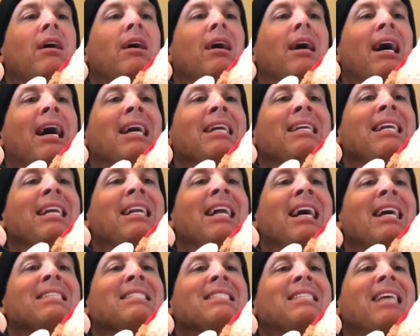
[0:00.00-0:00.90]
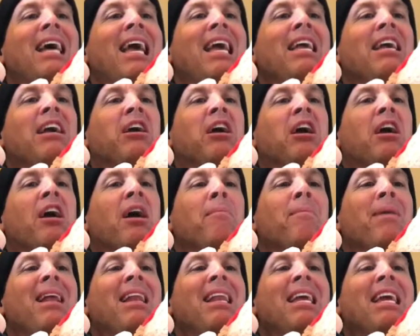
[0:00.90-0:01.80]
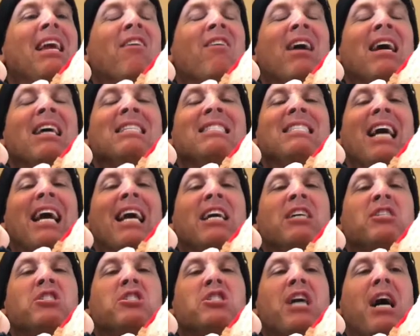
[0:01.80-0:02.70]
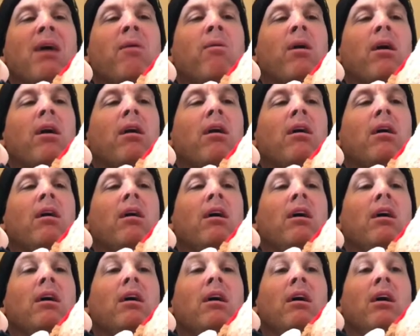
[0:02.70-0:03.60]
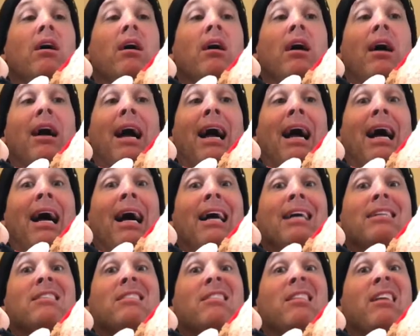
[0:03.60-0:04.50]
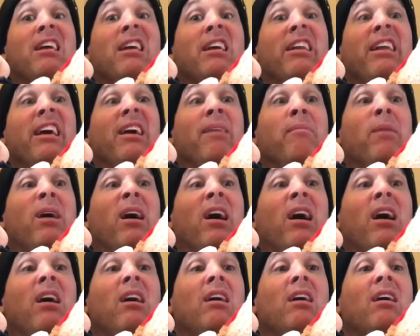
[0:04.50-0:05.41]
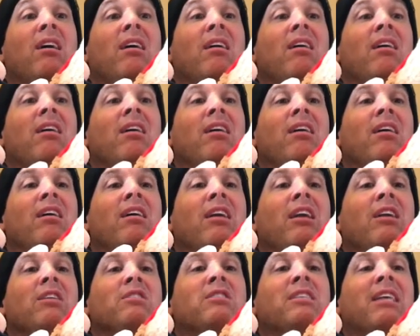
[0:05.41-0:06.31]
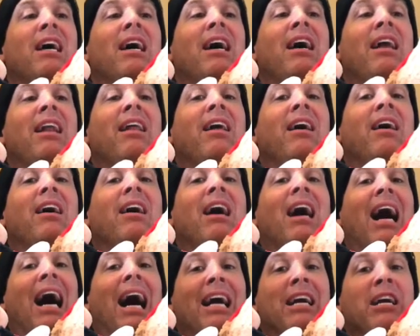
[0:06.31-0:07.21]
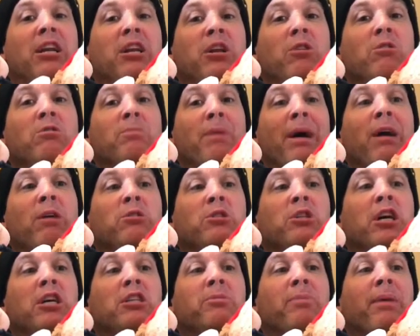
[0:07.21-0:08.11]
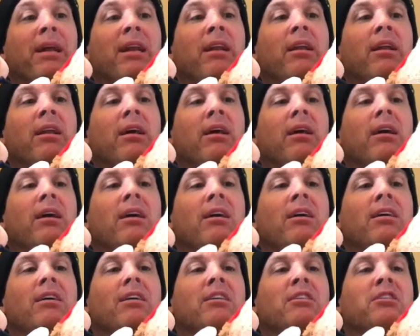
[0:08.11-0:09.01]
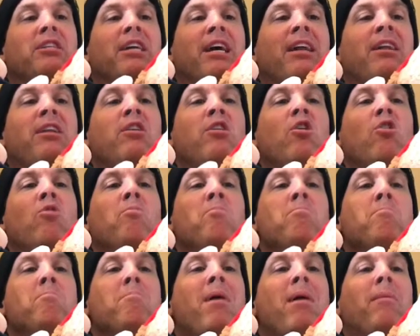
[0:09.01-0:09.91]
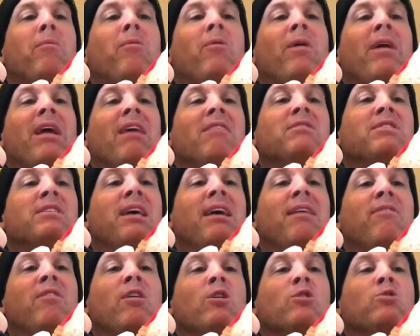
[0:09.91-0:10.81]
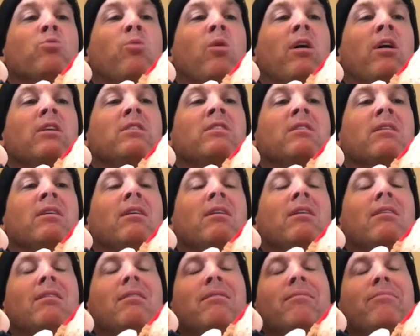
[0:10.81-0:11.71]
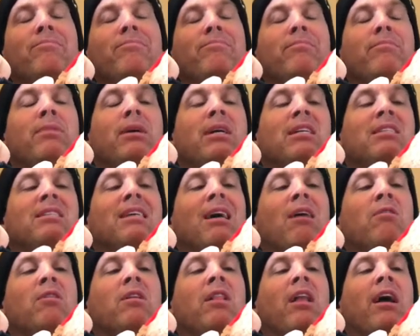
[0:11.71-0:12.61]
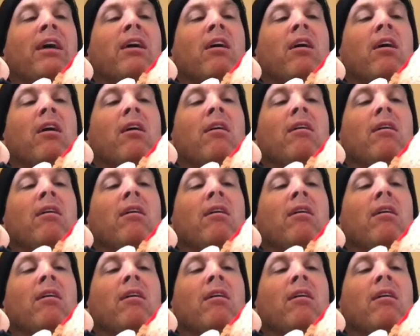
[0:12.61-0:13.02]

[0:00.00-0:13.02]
I did not say he could come in here and take a shower. Actually, you did, Mom. You said I could use my own judgment. She had no memory of saying those words, but it sounded like her.